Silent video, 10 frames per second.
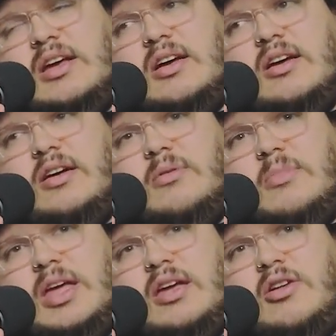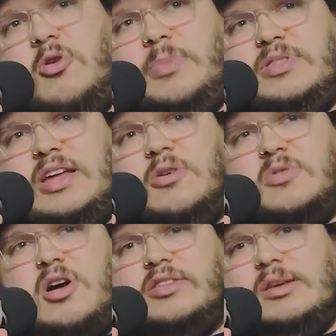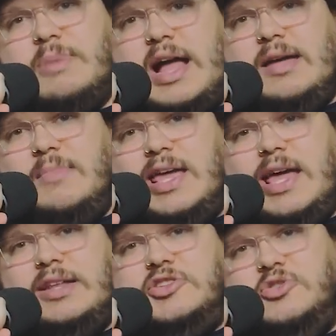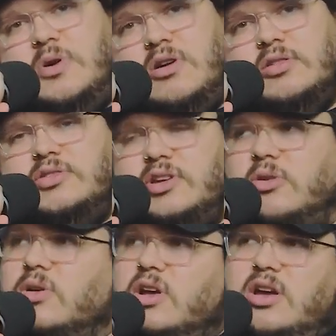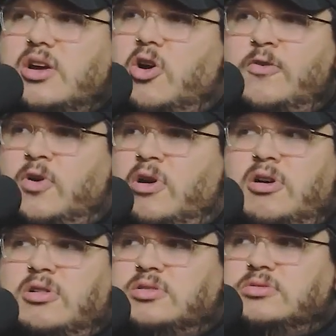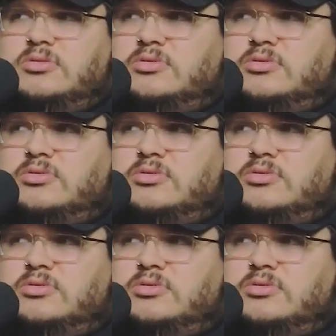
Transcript: um, and hope that they don't toss it back at my head too hard. So overall,